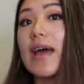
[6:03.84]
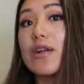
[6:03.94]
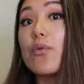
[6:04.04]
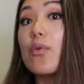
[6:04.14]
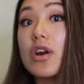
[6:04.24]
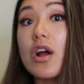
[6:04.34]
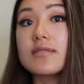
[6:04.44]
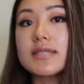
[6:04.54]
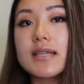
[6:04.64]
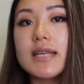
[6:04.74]
and I don't work
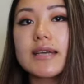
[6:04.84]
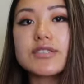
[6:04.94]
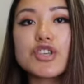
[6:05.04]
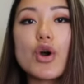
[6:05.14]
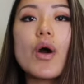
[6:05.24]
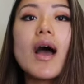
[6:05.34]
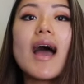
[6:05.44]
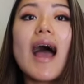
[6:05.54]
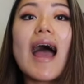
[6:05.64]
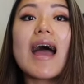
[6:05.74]
on Sunday. So
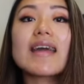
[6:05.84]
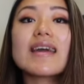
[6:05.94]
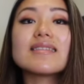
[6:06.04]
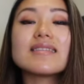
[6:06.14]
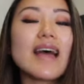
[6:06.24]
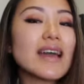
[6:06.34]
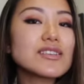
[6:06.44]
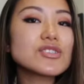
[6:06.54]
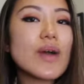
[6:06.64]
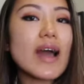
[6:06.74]
I
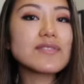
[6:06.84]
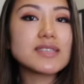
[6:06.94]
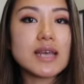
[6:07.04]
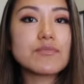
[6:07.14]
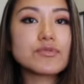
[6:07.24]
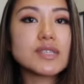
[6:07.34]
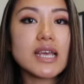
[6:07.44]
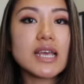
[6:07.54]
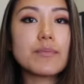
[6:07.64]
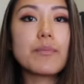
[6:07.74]
like to have the same
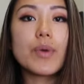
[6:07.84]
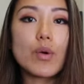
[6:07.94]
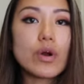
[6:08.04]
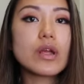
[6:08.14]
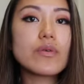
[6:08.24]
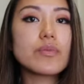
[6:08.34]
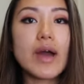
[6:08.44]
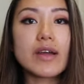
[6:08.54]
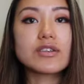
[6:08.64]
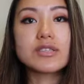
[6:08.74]
routine, but working with
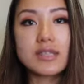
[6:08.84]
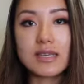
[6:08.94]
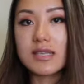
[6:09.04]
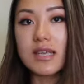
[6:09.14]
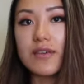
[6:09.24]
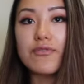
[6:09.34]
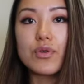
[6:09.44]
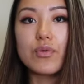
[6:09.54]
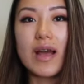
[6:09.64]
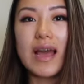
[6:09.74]
buyers doesn't give
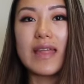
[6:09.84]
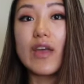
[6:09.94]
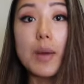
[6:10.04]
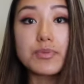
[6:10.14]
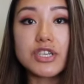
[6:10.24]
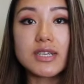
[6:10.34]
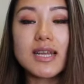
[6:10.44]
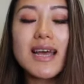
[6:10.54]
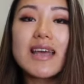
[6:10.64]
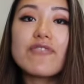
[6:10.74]
you an option.
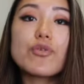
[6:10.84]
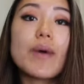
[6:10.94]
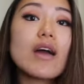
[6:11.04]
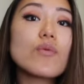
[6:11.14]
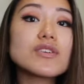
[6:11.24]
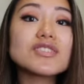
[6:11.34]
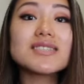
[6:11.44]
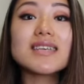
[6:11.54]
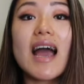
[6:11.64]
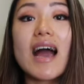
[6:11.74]
If your buyer wants to
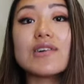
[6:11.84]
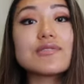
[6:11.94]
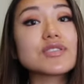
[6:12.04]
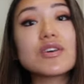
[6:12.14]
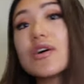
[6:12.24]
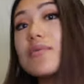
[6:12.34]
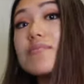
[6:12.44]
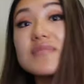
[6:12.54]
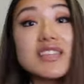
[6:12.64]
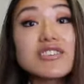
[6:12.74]
see a house
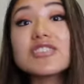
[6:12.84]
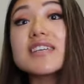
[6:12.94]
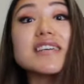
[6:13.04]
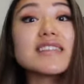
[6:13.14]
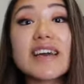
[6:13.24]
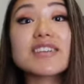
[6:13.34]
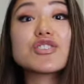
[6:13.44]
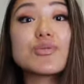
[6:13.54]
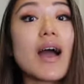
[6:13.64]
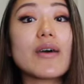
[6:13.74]
literally
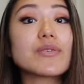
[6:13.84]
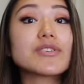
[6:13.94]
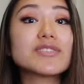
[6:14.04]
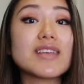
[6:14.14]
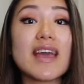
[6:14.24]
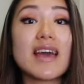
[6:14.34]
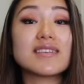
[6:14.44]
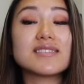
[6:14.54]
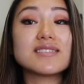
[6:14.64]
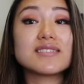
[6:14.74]
next 2 hours
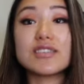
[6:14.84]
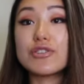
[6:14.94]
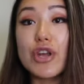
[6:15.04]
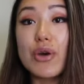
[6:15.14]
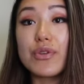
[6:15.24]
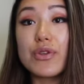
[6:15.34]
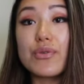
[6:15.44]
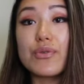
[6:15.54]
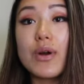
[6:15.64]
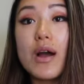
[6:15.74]
and you know
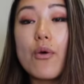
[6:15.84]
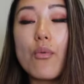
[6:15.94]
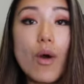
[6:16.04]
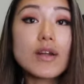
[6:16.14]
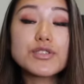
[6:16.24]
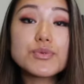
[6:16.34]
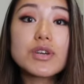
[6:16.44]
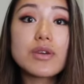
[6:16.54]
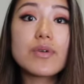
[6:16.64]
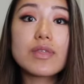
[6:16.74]
you wanted to
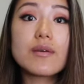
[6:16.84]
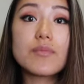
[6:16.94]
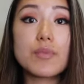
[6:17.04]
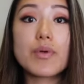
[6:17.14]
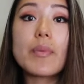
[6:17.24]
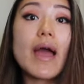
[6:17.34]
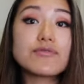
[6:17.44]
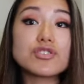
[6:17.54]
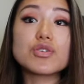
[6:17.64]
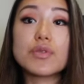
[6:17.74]
work with them, you probably
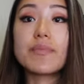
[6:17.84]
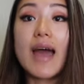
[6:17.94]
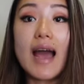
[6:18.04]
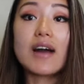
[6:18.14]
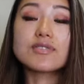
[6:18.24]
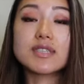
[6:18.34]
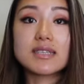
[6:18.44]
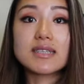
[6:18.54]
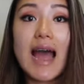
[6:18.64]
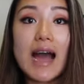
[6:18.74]
have to show them that house
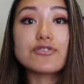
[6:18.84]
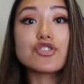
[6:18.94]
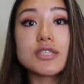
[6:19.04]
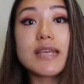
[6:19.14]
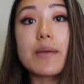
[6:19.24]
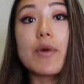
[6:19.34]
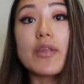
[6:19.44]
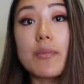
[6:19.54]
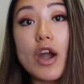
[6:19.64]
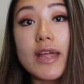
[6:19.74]
since the house just came on
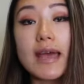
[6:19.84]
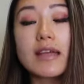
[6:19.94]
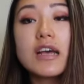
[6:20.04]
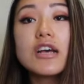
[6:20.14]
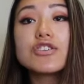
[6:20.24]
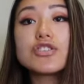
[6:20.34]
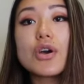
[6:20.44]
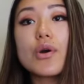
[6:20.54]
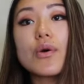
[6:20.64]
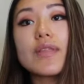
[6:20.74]
the market. So